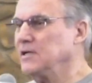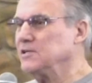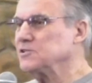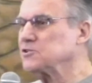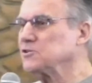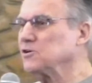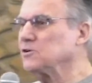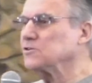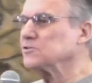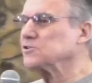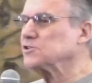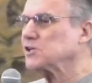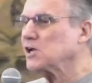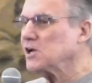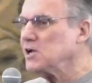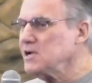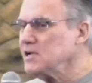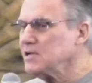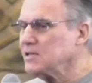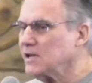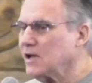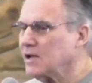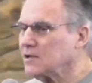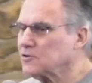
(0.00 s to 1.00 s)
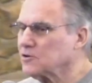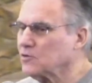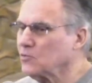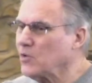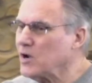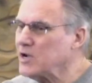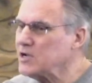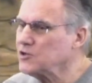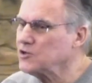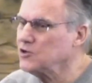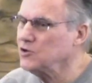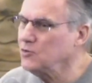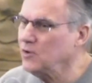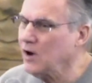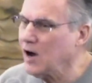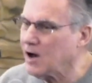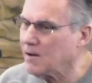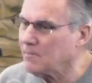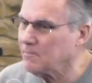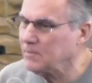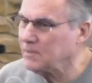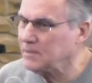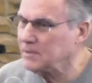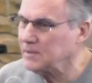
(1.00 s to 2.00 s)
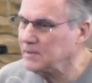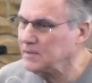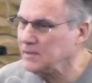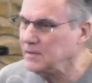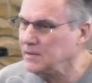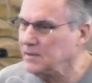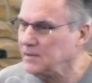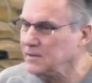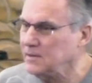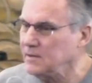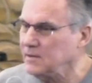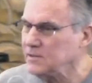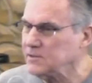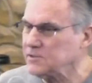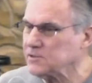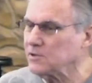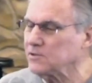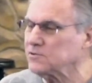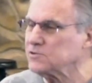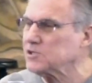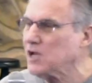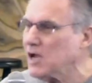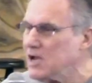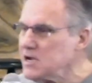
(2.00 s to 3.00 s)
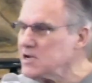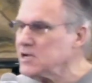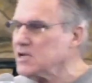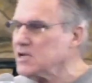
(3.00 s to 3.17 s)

It's going to take that to wake you up. It's going to